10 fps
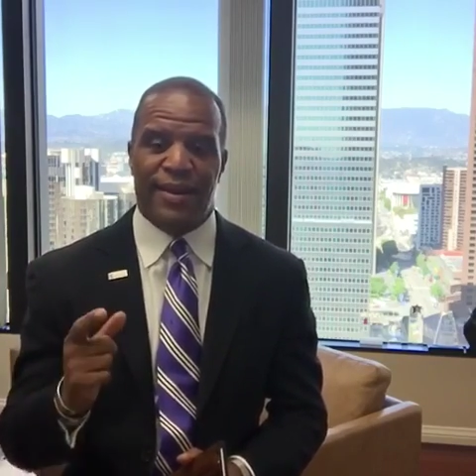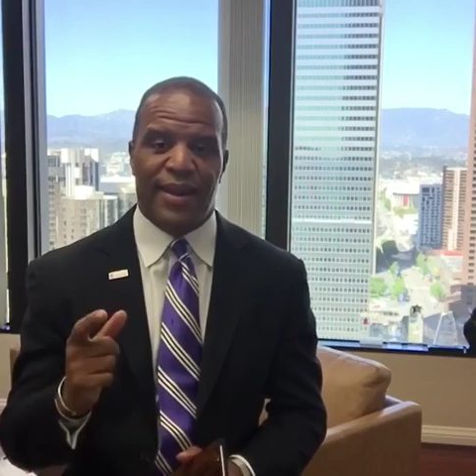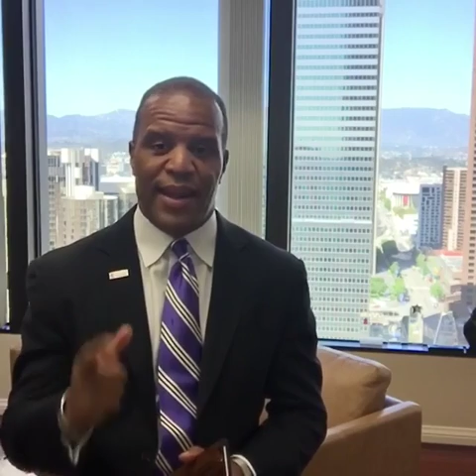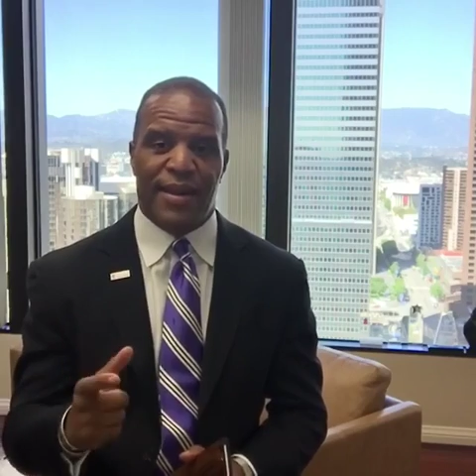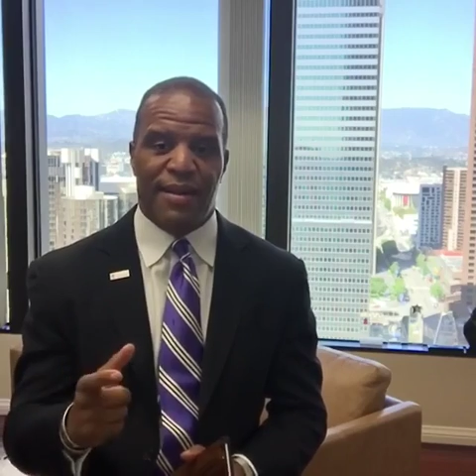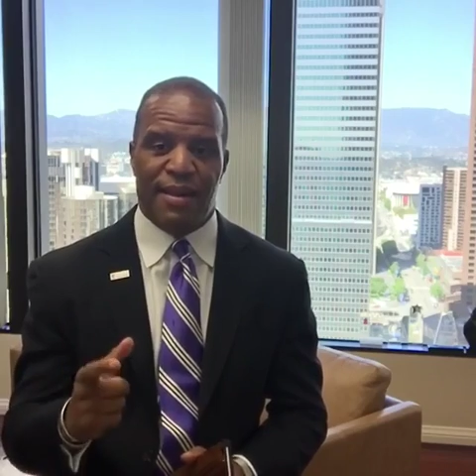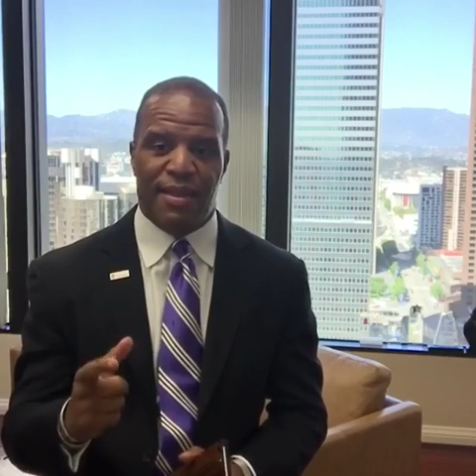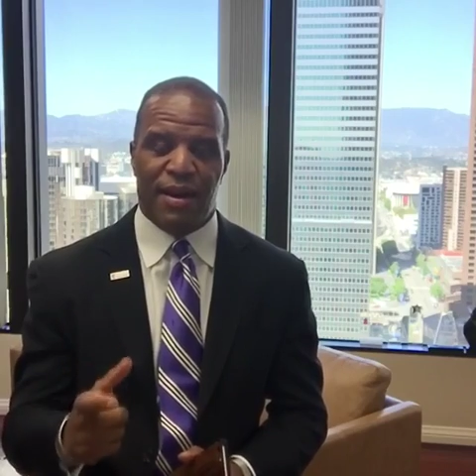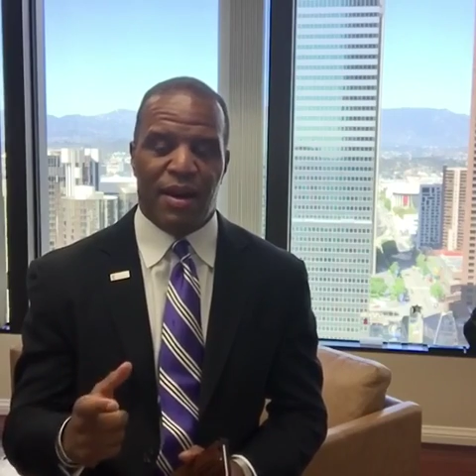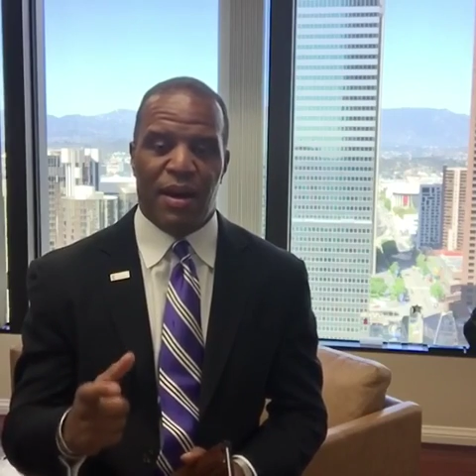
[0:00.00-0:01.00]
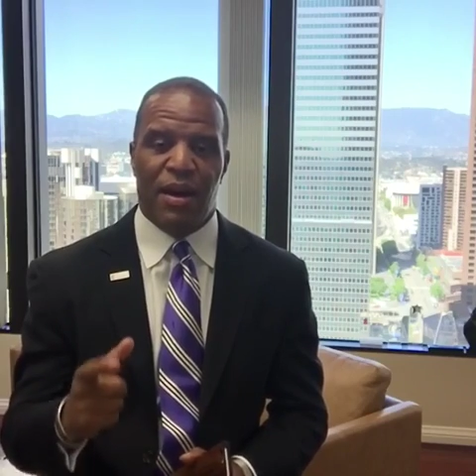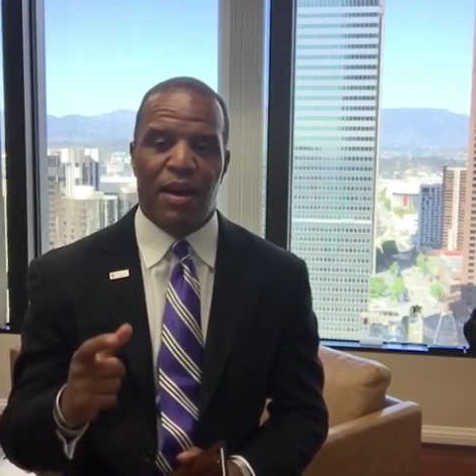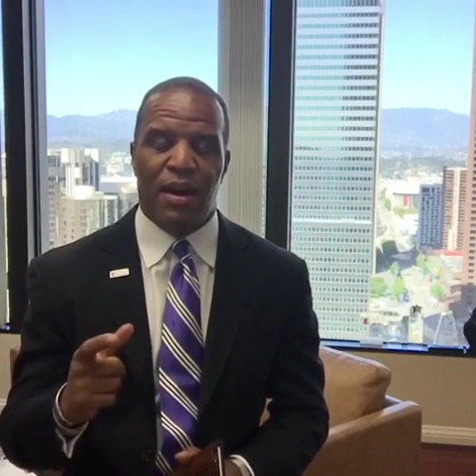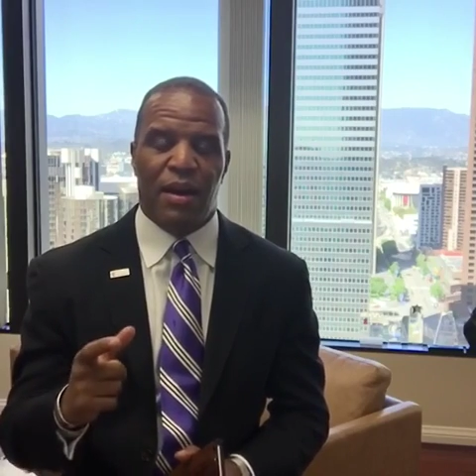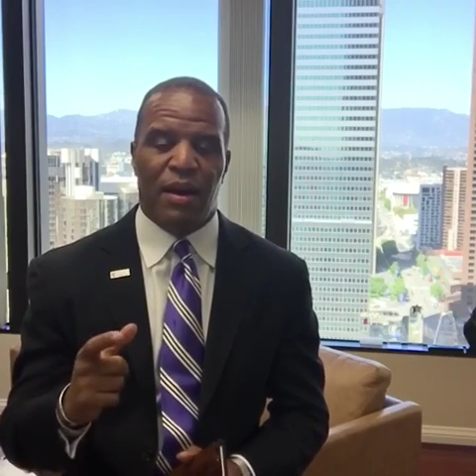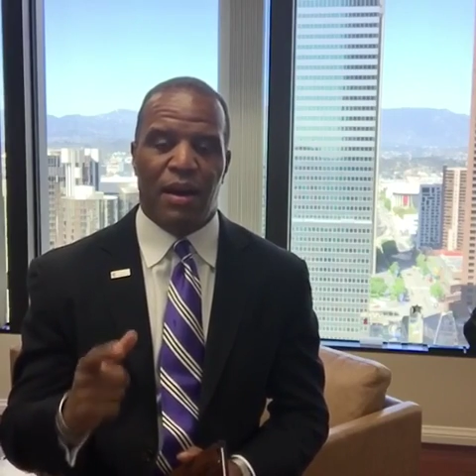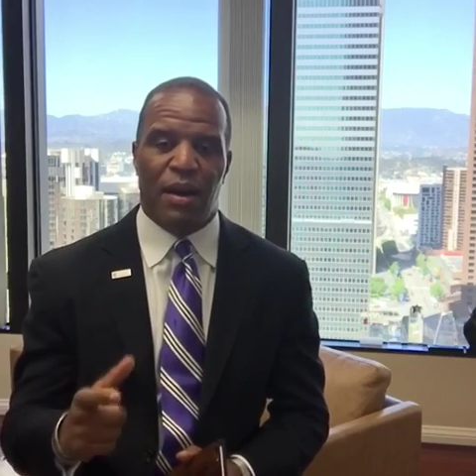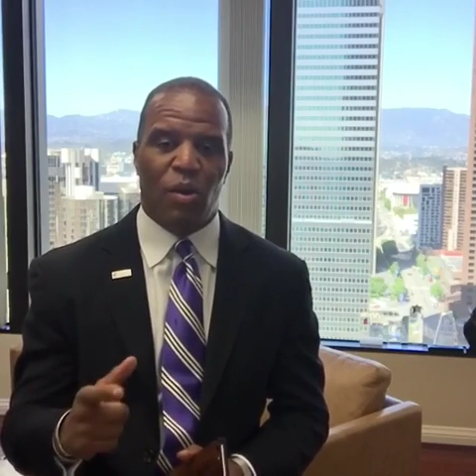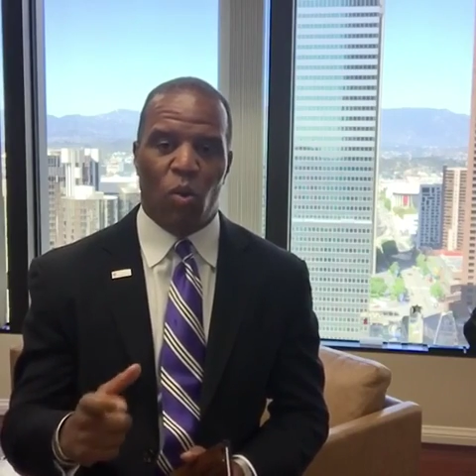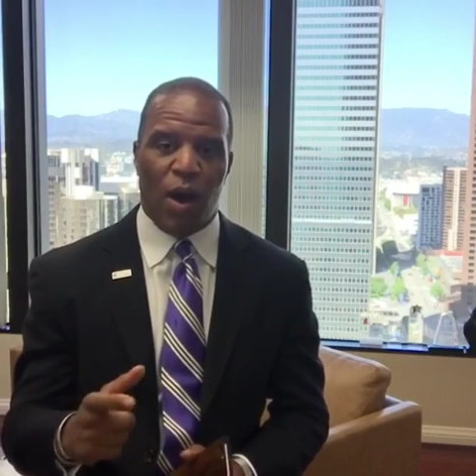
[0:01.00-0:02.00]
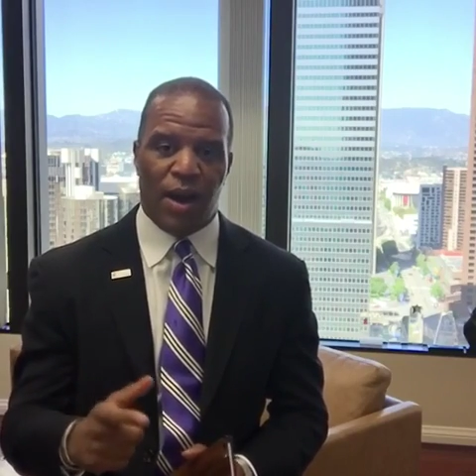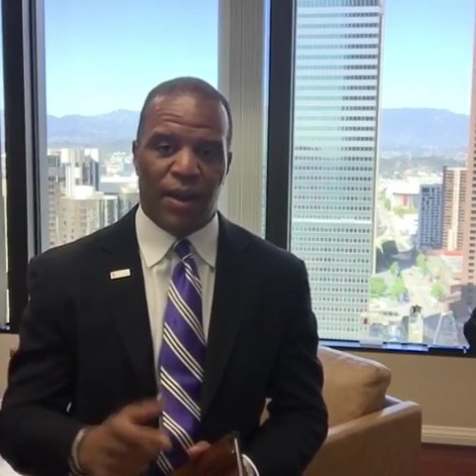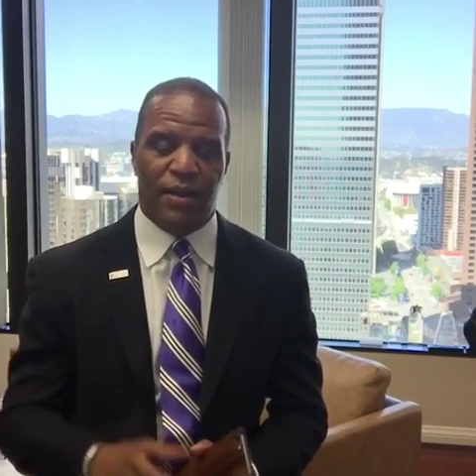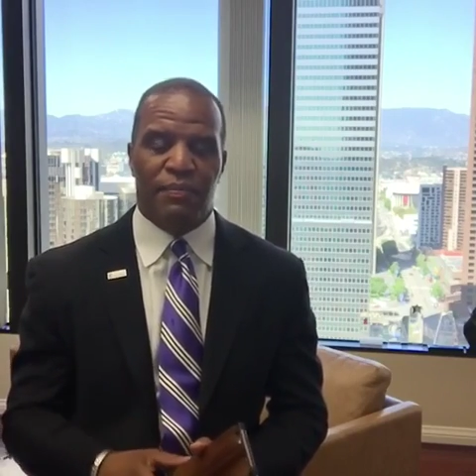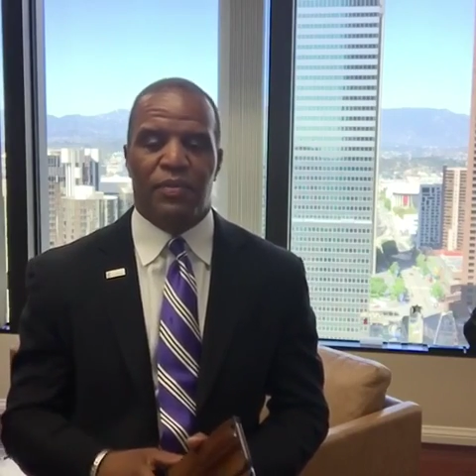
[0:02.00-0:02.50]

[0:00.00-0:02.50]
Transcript: in the wallet,